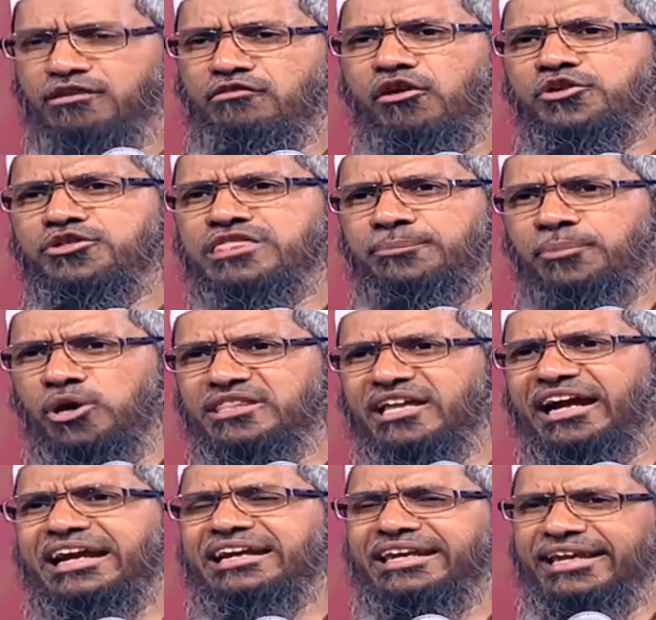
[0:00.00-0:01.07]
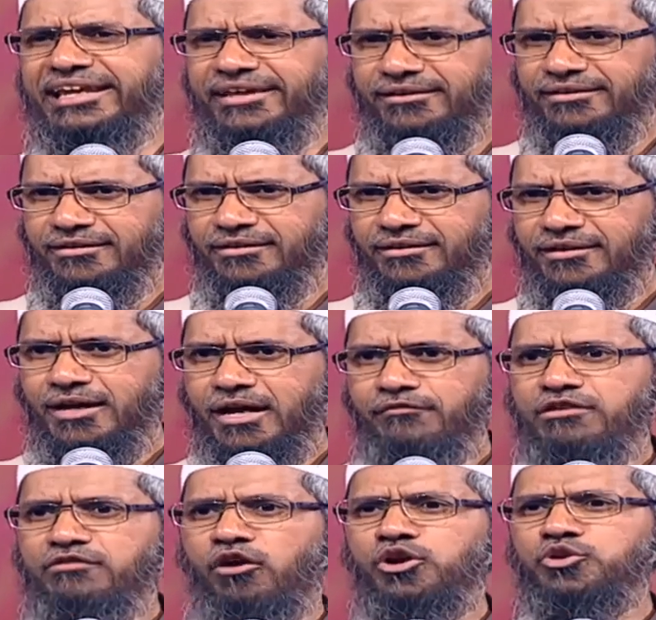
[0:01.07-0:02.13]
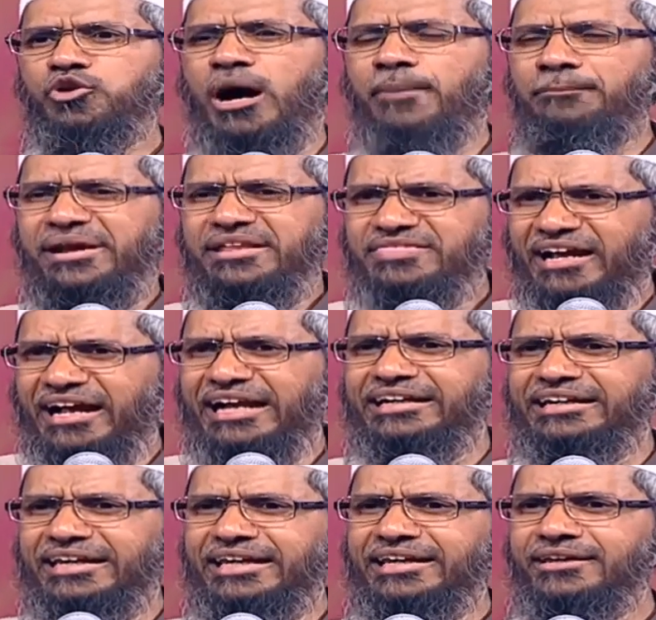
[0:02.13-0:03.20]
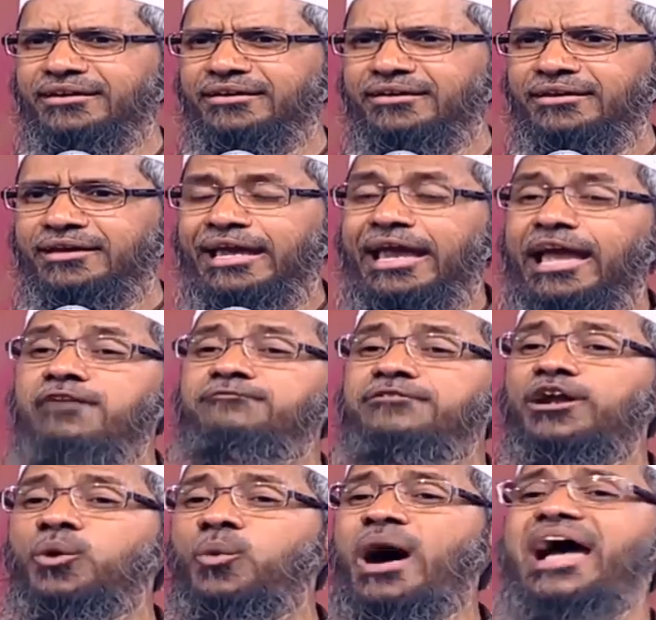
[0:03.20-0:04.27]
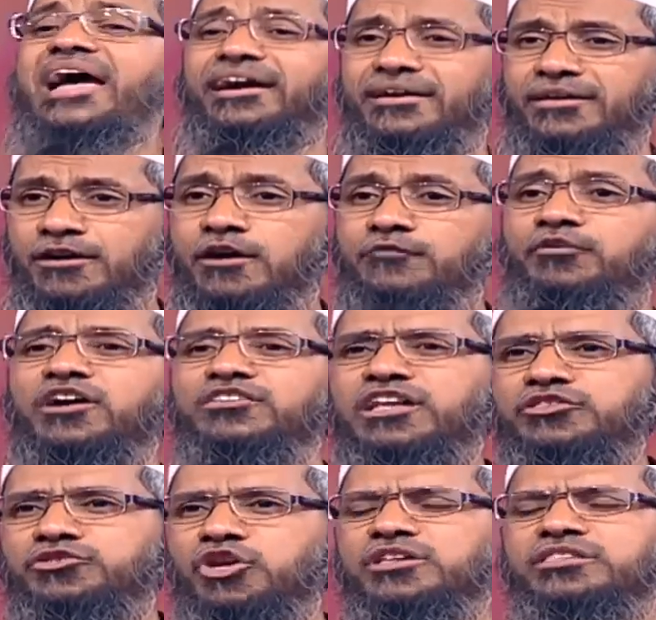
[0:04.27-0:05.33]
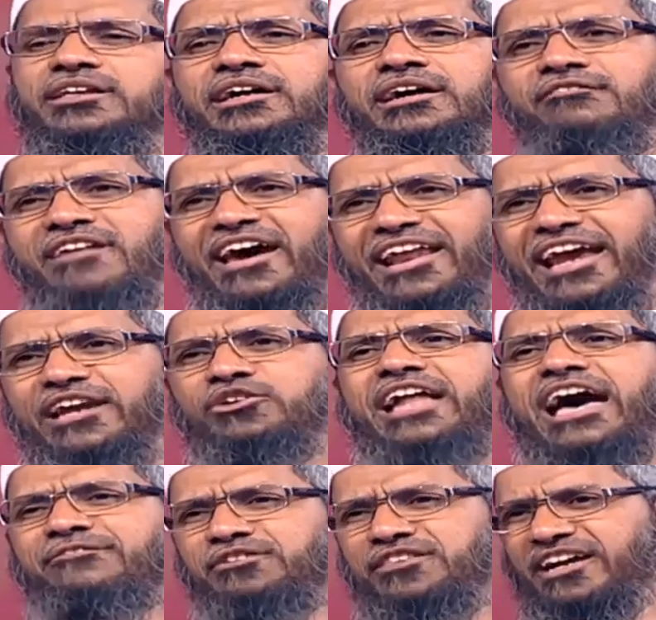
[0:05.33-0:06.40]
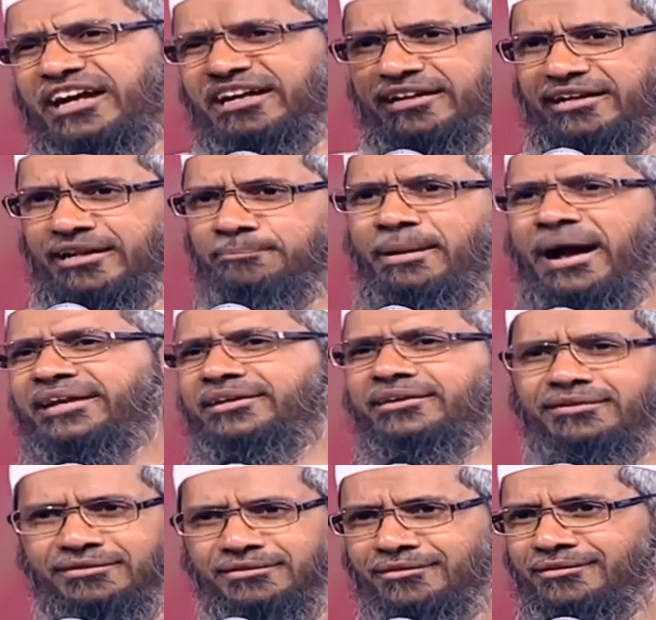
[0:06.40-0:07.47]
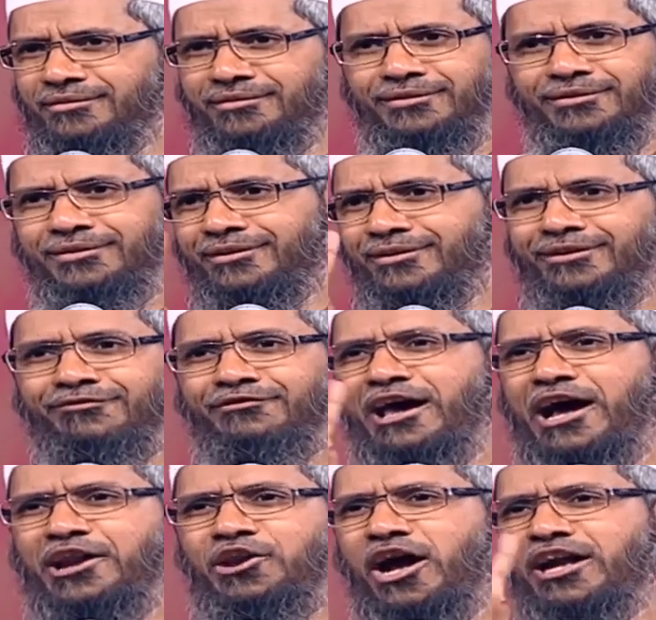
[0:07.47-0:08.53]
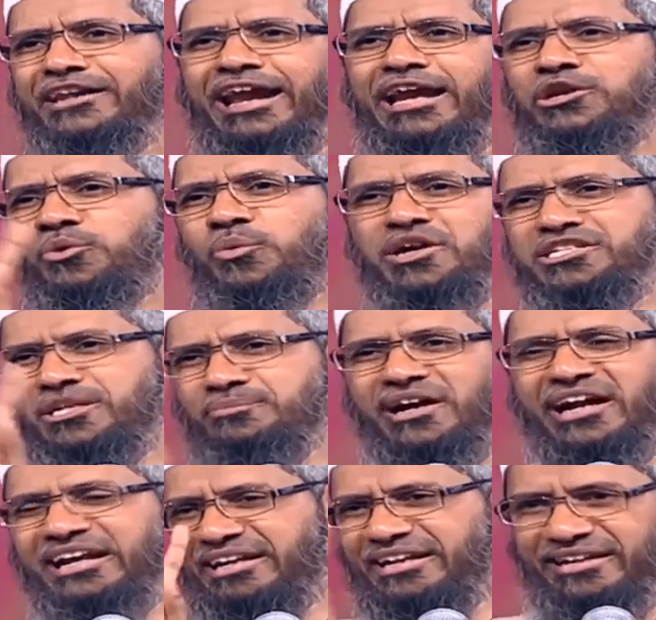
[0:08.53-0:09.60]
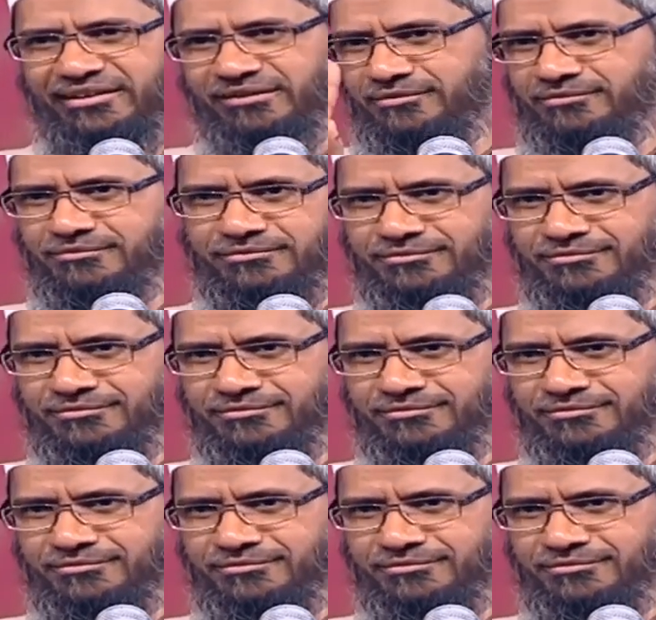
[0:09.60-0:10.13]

We want to support the country. We want to upbring the country. If required, for the truth, we are ready to die for the country. But we are not ready to worship the country.